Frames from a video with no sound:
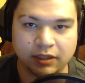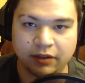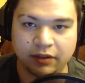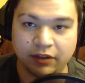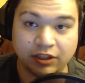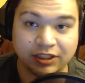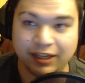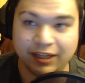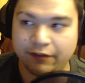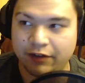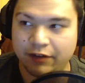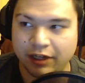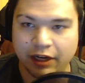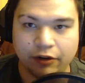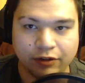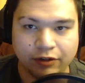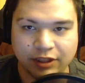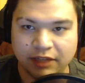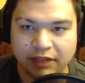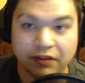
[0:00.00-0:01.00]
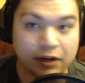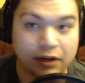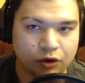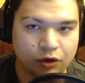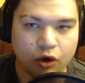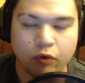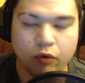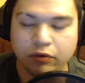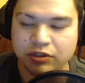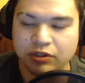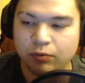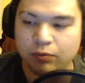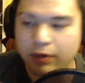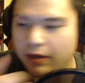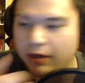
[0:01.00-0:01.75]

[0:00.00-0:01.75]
there's never a guarantee that you're going to win.